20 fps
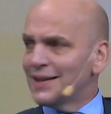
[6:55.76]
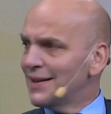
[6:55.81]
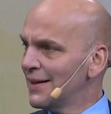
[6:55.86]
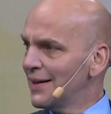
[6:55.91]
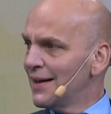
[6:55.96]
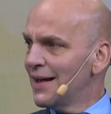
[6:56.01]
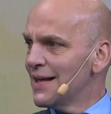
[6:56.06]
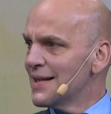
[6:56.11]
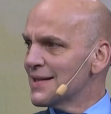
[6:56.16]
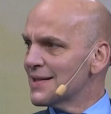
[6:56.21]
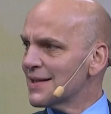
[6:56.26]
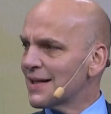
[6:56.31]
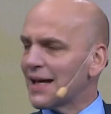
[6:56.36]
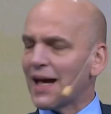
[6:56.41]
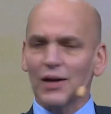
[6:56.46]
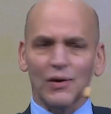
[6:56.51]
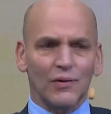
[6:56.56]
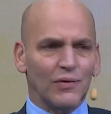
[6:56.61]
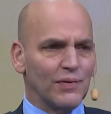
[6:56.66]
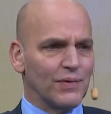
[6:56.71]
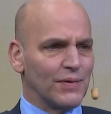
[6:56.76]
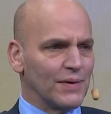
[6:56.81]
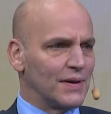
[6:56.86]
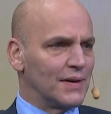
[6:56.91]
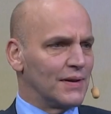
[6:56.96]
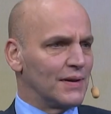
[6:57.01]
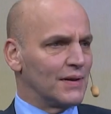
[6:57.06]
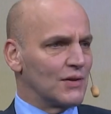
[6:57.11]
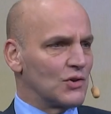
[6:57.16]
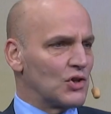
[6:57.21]
it's kind of
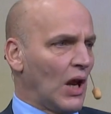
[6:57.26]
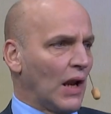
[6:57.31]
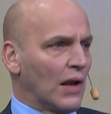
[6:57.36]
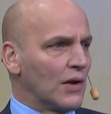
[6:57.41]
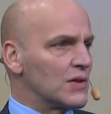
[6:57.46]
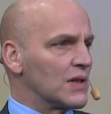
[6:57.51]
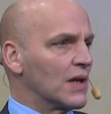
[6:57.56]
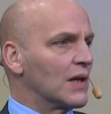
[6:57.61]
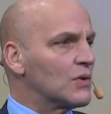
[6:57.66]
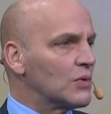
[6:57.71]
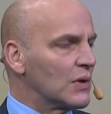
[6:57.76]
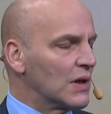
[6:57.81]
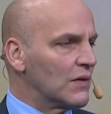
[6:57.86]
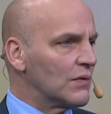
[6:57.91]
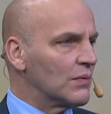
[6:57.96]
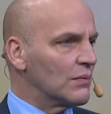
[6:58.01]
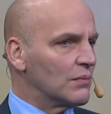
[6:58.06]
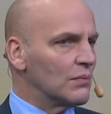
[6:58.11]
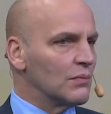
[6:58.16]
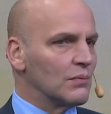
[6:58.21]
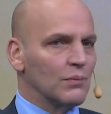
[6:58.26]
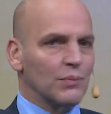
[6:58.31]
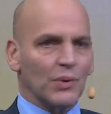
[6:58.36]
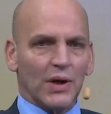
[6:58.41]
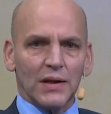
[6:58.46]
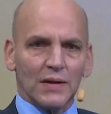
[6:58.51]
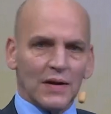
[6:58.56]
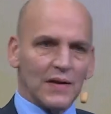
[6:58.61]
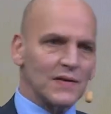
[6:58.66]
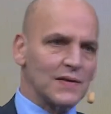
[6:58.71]
uh, challenging to even
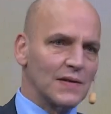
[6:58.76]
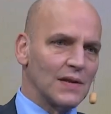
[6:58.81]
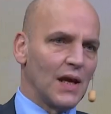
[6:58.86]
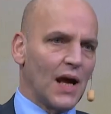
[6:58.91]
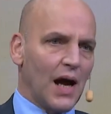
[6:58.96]
bring this